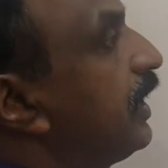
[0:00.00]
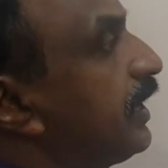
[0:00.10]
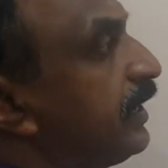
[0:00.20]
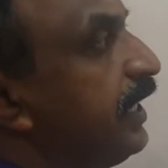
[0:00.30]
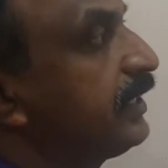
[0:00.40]

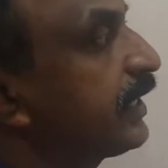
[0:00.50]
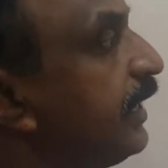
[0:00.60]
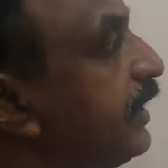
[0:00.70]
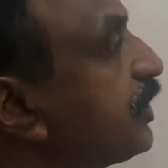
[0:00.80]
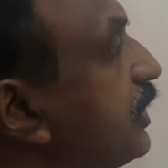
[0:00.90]
here the
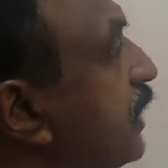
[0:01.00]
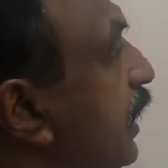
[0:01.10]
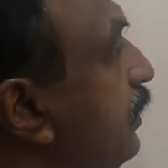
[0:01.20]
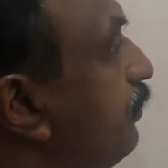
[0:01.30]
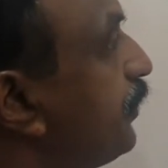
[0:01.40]
conditions
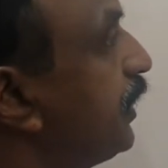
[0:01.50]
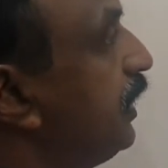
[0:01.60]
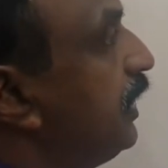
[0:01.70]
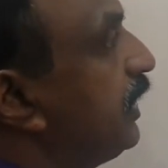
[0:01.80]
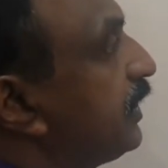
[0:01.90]
are,
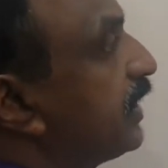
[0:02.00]
the